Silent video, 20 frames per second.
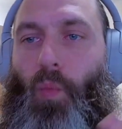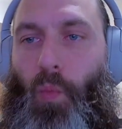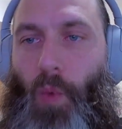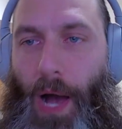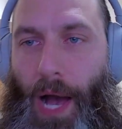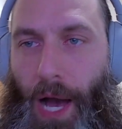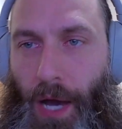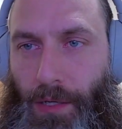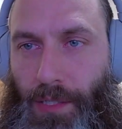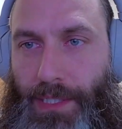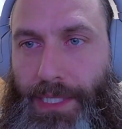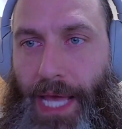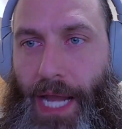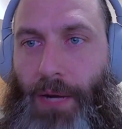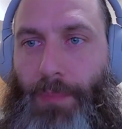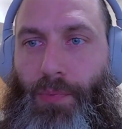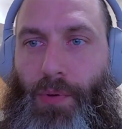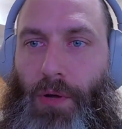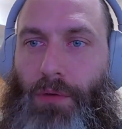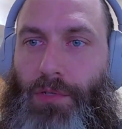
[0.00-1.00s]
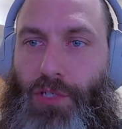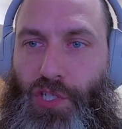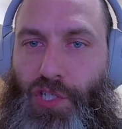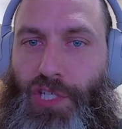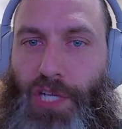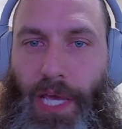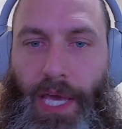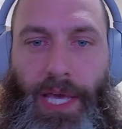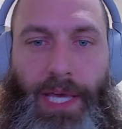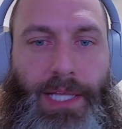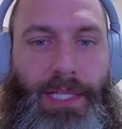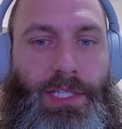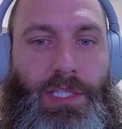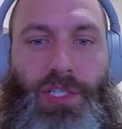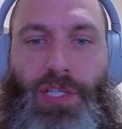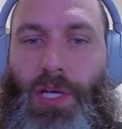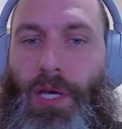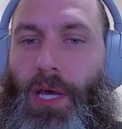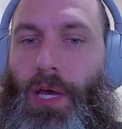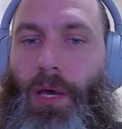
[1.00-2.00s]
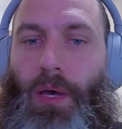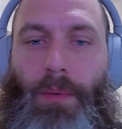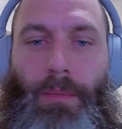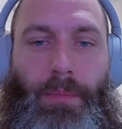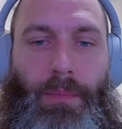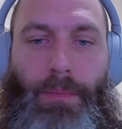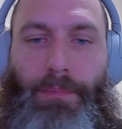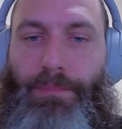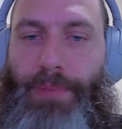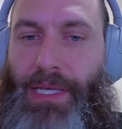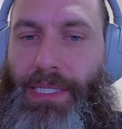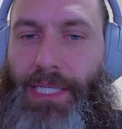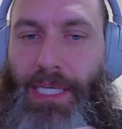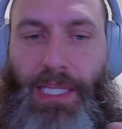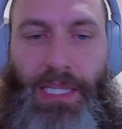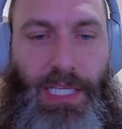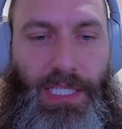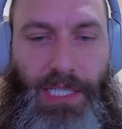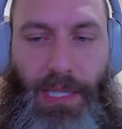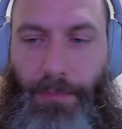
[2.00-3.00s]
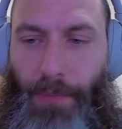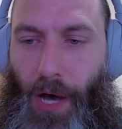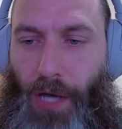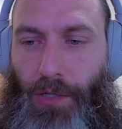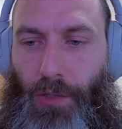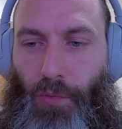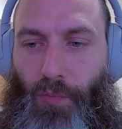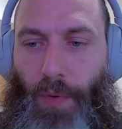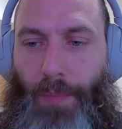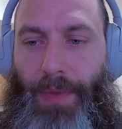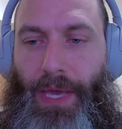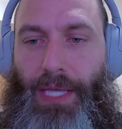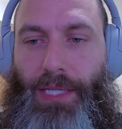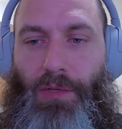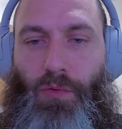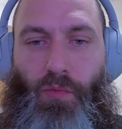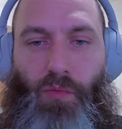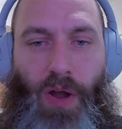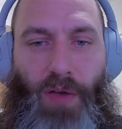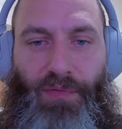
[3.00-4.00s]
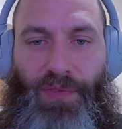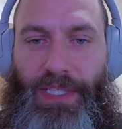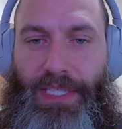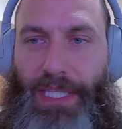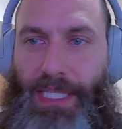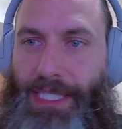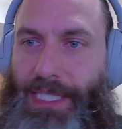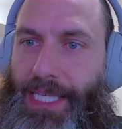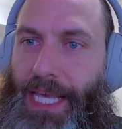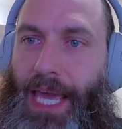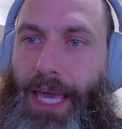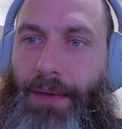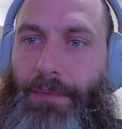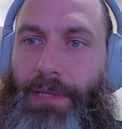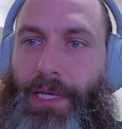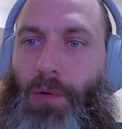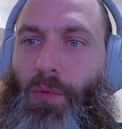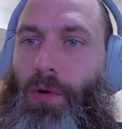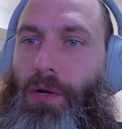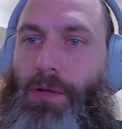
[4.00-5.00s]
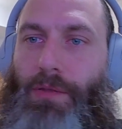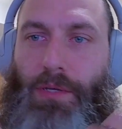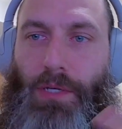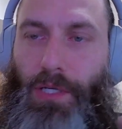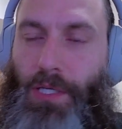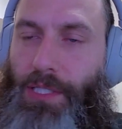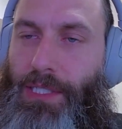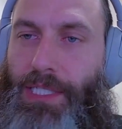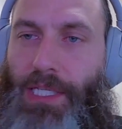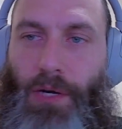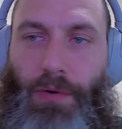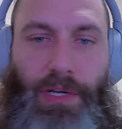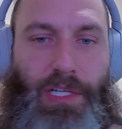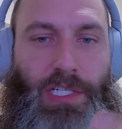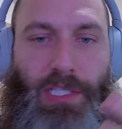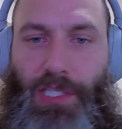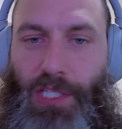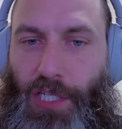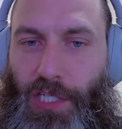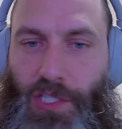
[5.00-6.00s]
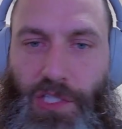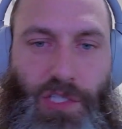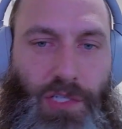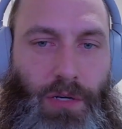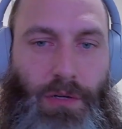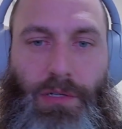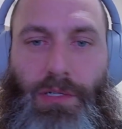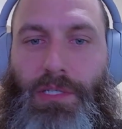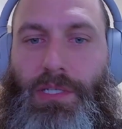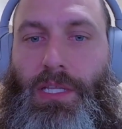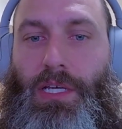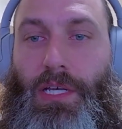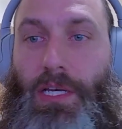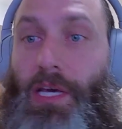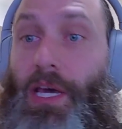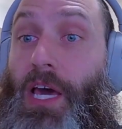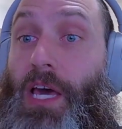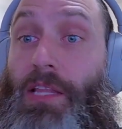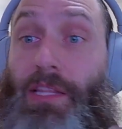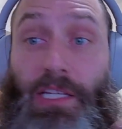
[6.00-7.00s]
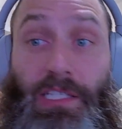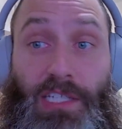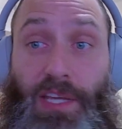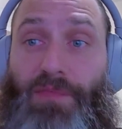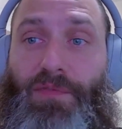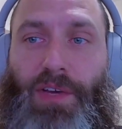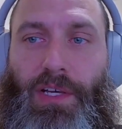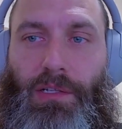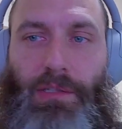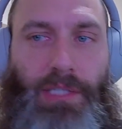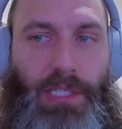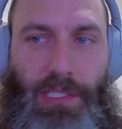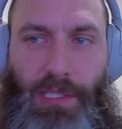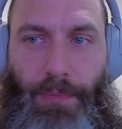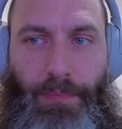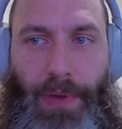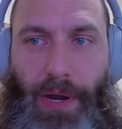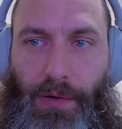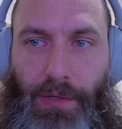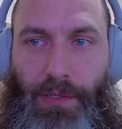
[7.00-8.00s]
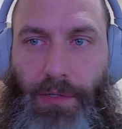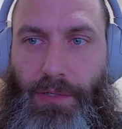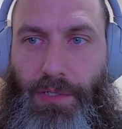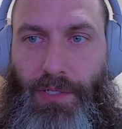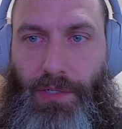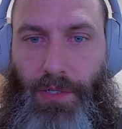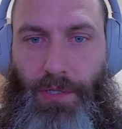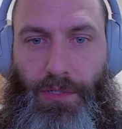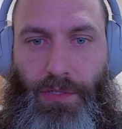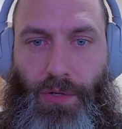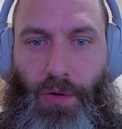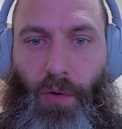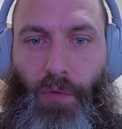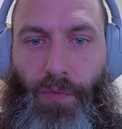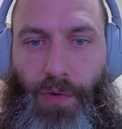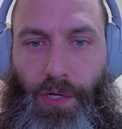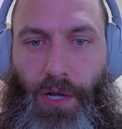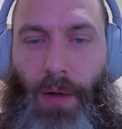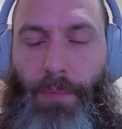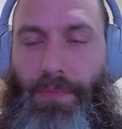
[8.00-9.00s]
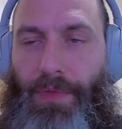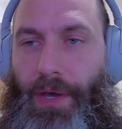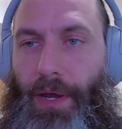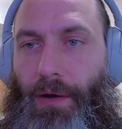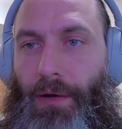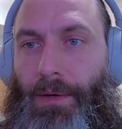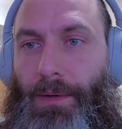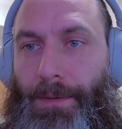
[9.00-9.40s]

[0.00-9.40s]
How does that approach change? Basically, does the model remain roughly the same? Like, what are the considerations, the concerns, the difficulties, the barriers to overcome there?